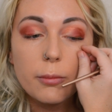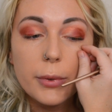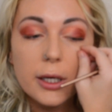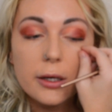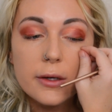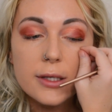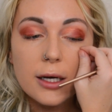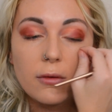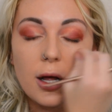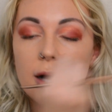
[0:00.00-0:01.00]
It appears
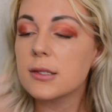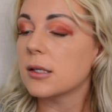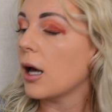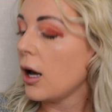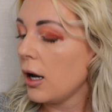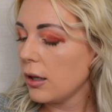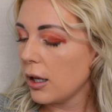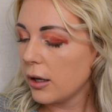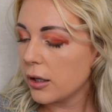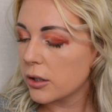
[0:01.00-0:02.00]
I've lost an
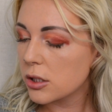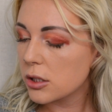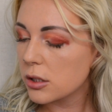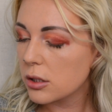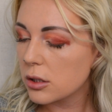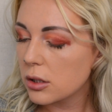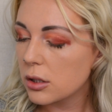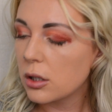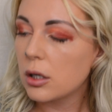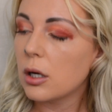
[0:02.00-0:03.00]
eyelash,
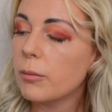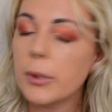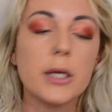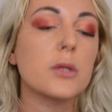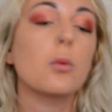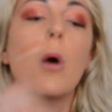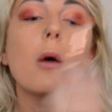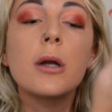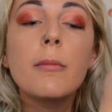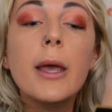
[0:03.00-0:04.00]
because
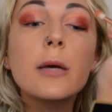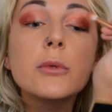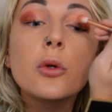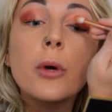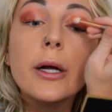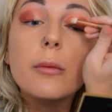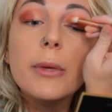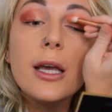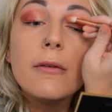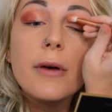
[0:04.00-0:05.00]
what would a makeup tutorial
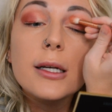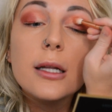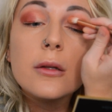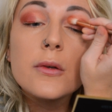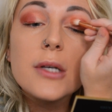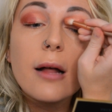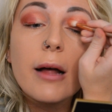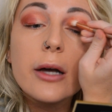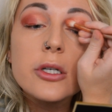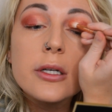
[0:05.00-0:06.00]
be if I didn't lose
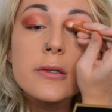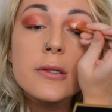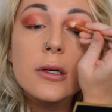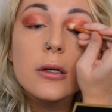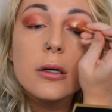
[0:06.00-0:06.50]
eyelashes?